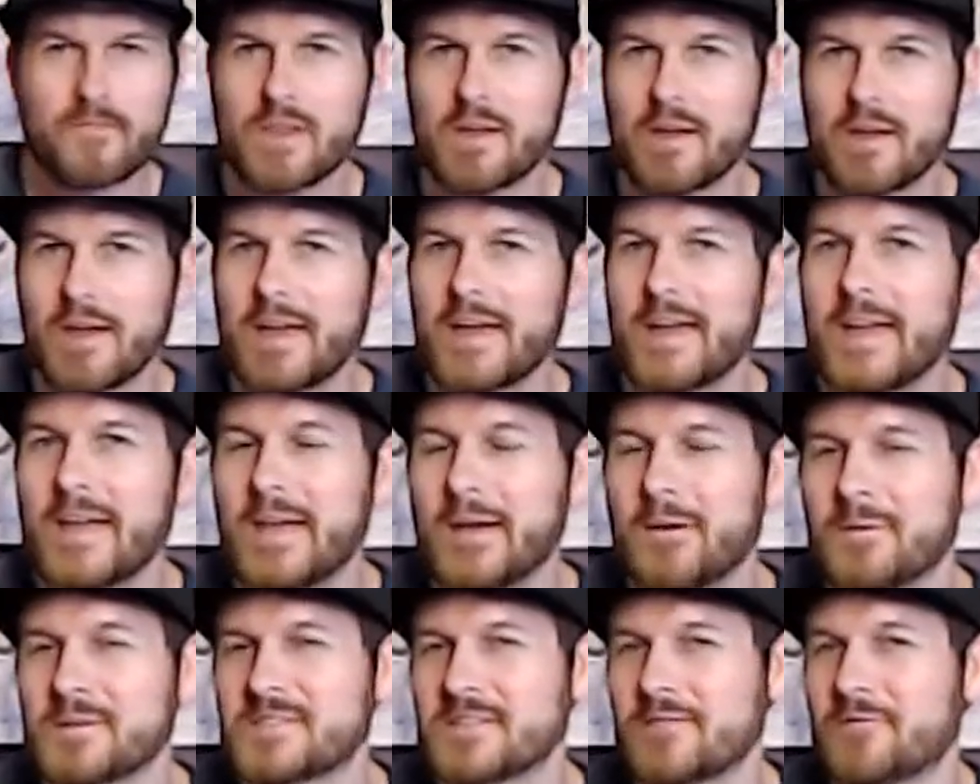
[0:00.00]

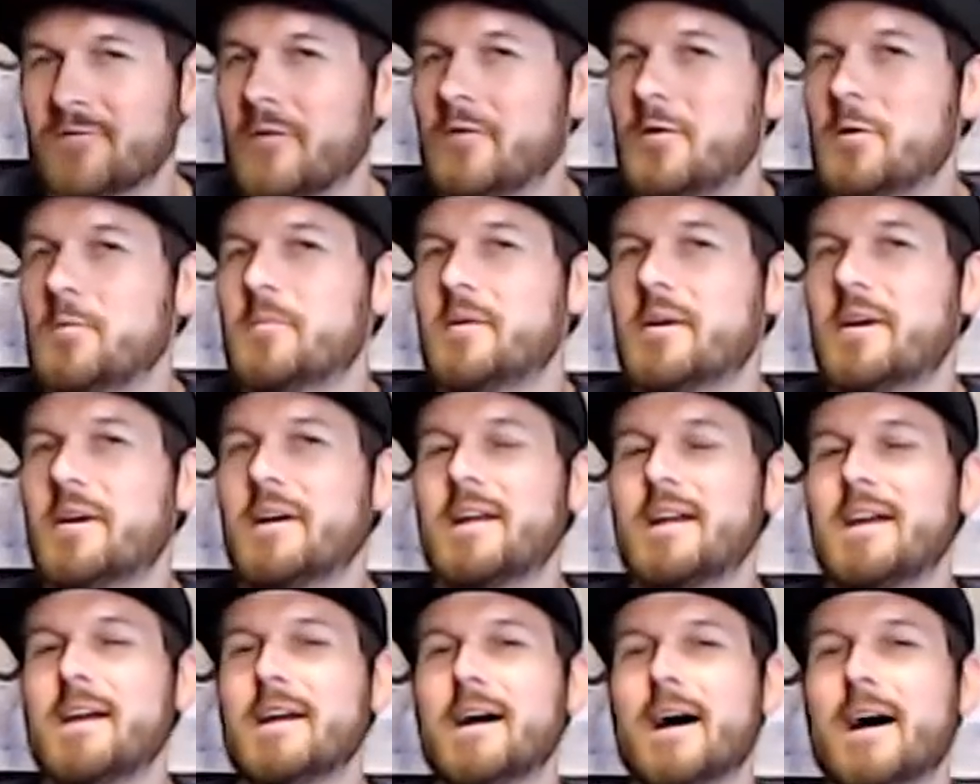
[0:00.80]
Hey, what's up,
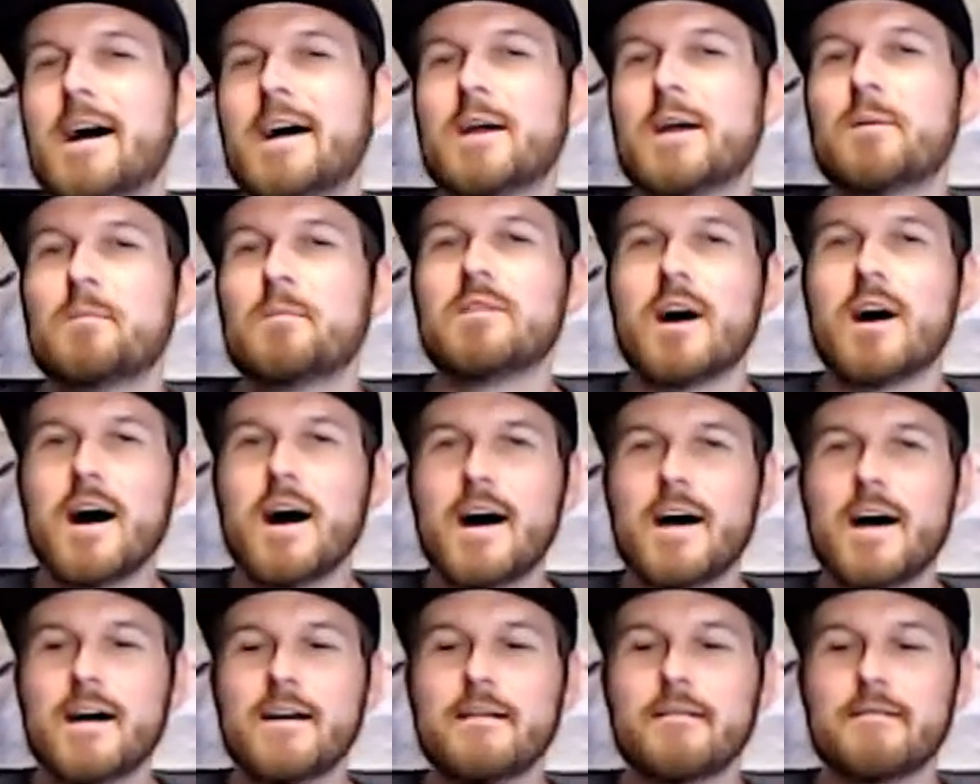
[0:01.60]
everybody? I am
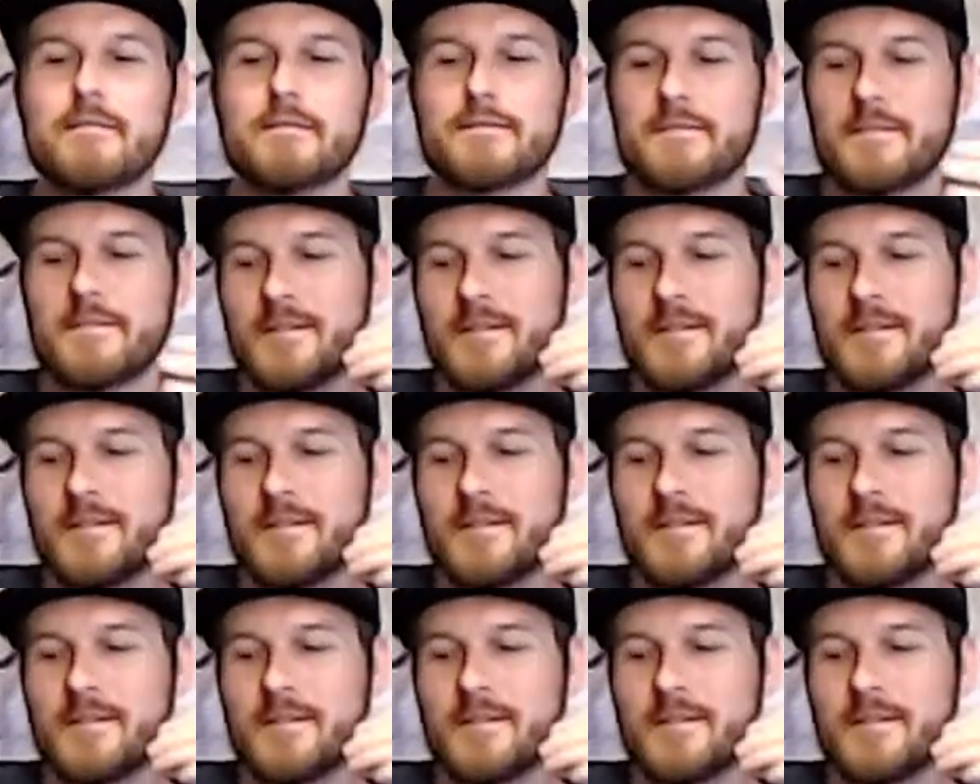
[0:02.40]
live.